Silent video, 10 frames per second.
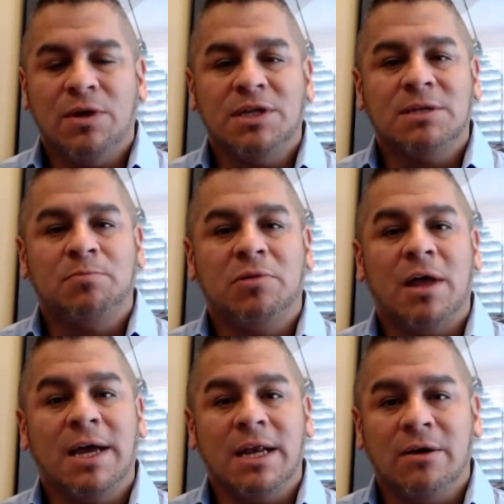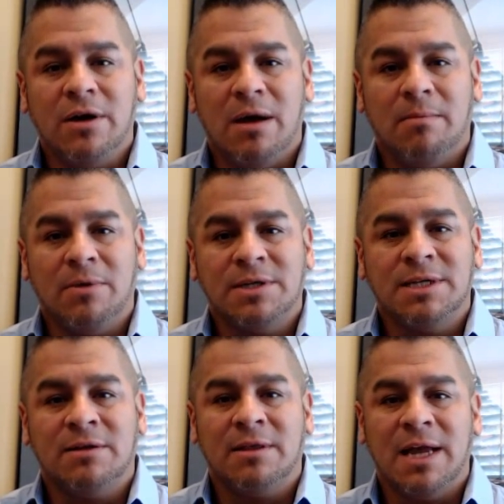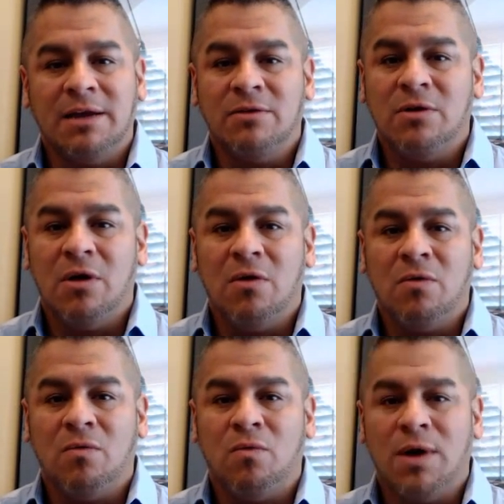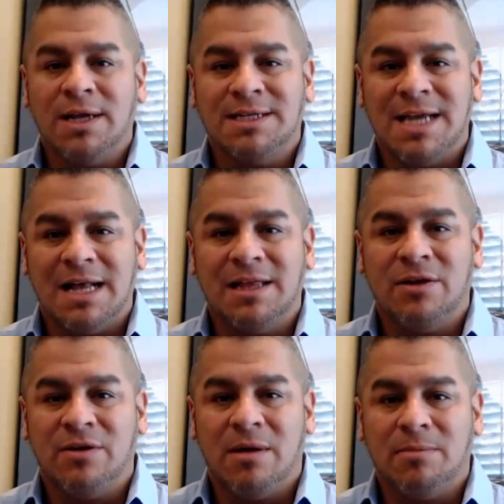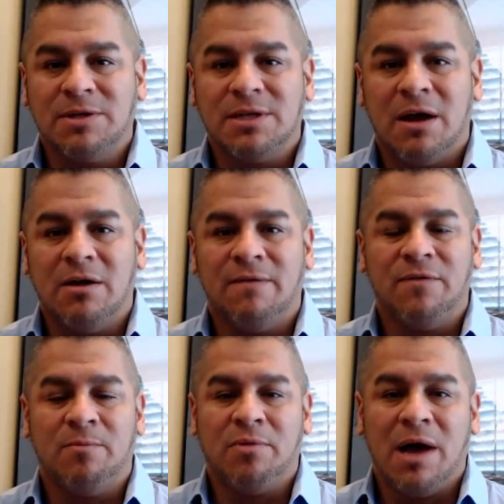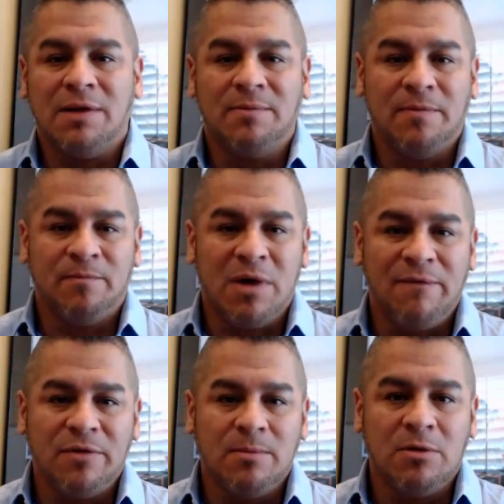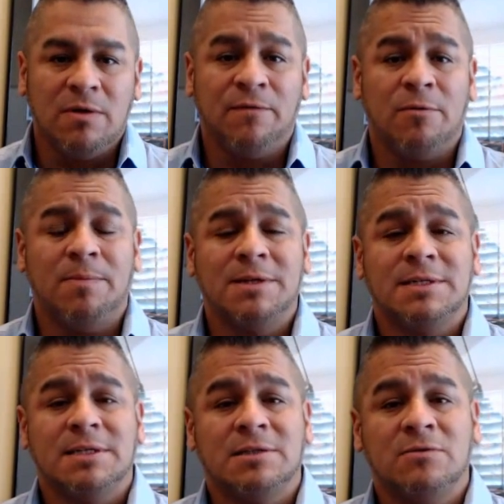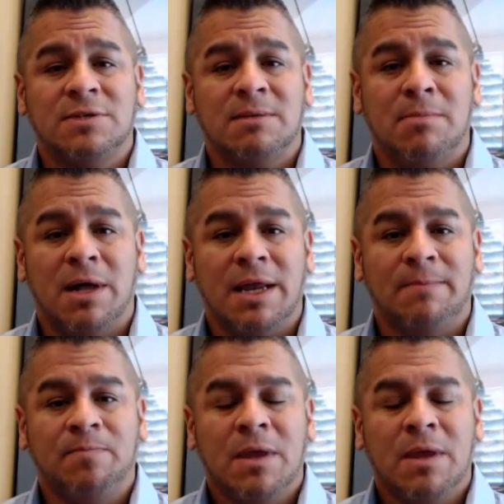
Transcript: where you just plug in your numbers and it'll let you know what exactly your numbers are, if you're profitable or if your business is losing money.